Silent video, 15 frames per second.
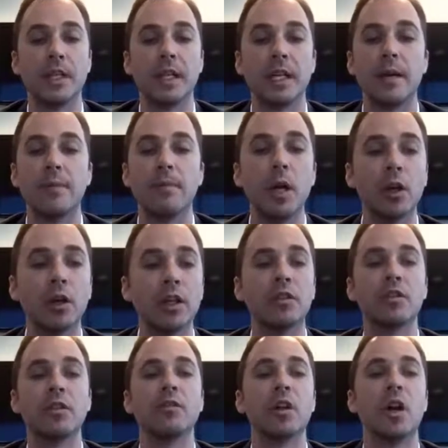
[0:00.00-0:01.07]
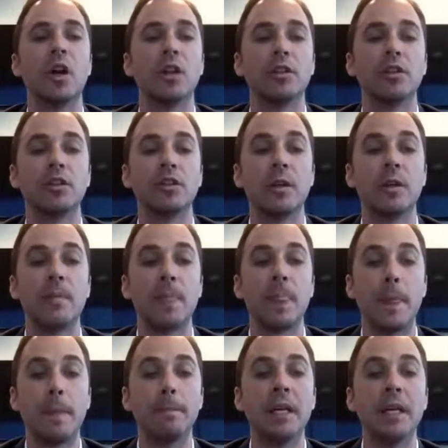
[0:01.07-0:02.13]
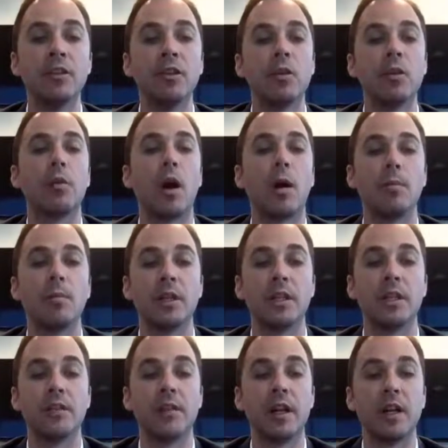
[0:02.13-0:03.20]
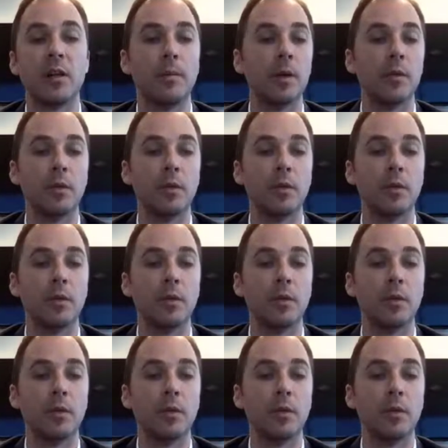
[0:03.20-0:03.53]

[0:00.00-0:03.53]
They get millions of dollars into the property development,